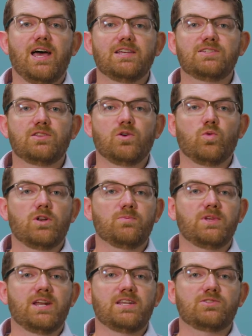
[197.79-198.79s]
so there wouldn't
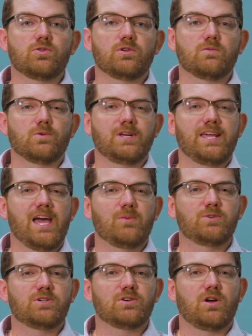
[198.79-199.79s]
be any sort of
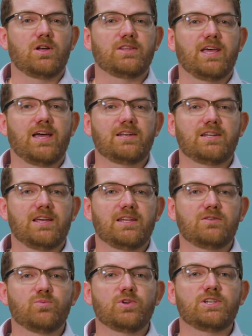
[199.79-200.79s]
recapture on
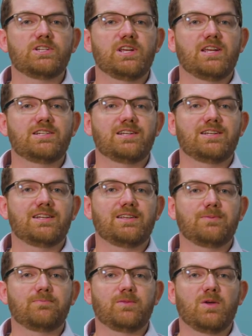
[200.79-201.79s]
that
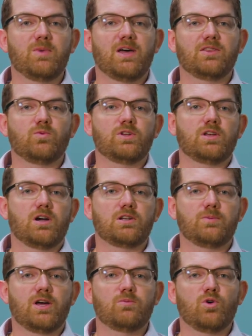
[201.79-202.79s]
depreciation amount that we talked
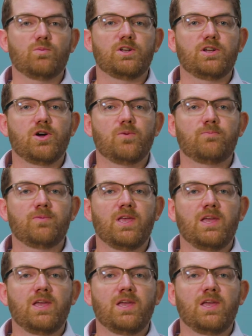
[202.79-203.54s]
about a moment ago.